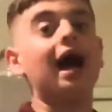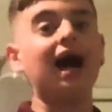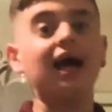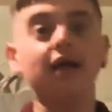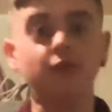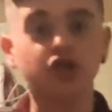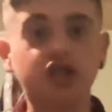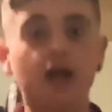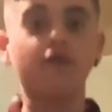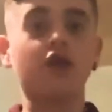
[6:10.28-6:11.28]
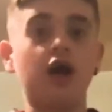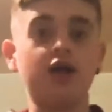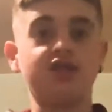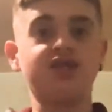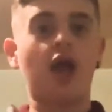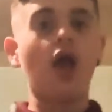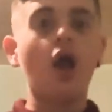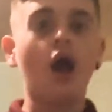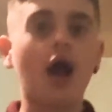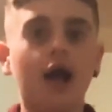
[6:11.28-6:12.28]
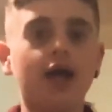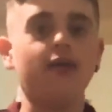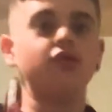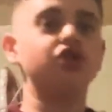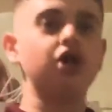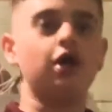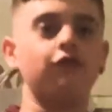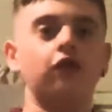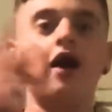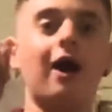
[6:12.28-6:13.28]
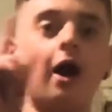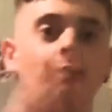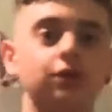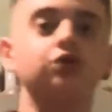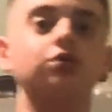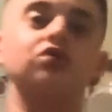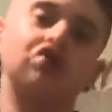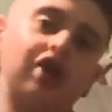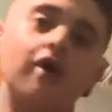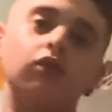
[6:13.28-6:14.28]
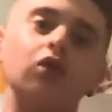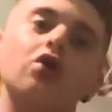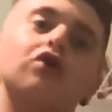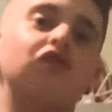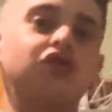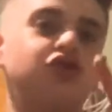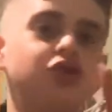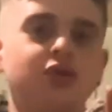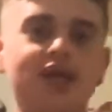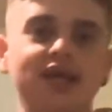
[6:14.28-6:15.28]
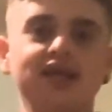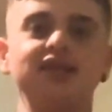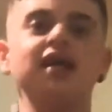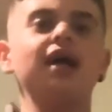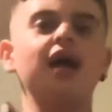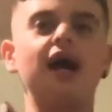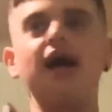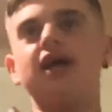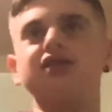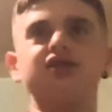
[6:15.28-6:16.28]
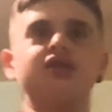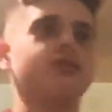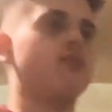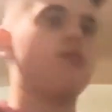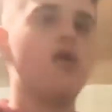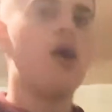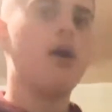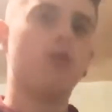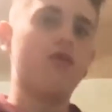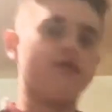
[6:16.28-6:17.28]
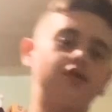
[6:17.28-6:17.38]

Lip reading: I am a chef, guys. I am a chef. I've been doing chef work for 2 years and I work for